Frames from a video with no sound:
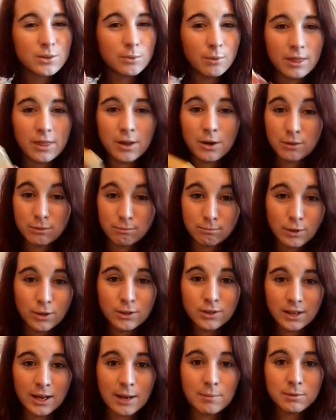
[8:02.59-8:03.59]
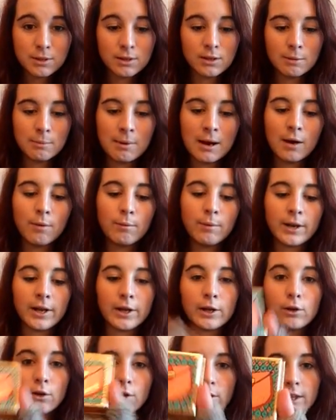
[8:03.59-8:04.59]
the one that I was most sceptical about when
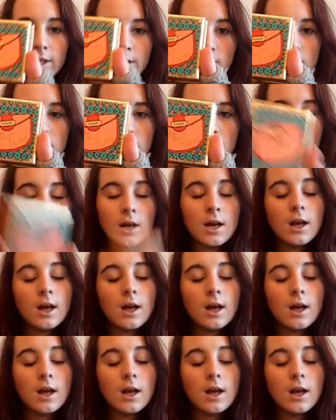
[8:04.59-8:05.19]
I got this,